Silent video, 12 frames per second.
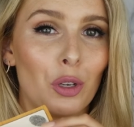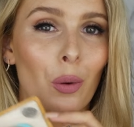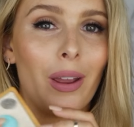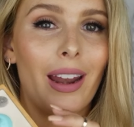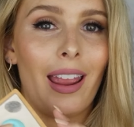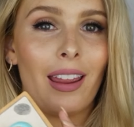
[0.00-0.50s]

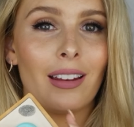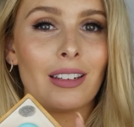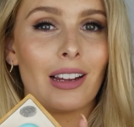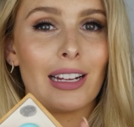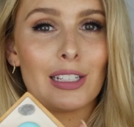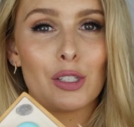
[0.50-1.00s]
to it
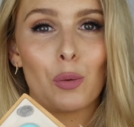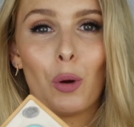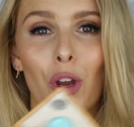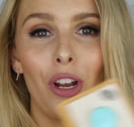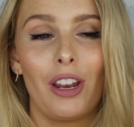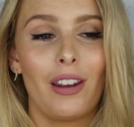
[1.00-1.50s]
and I
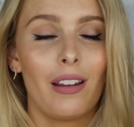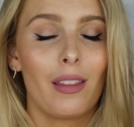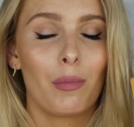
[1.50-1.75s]
squirted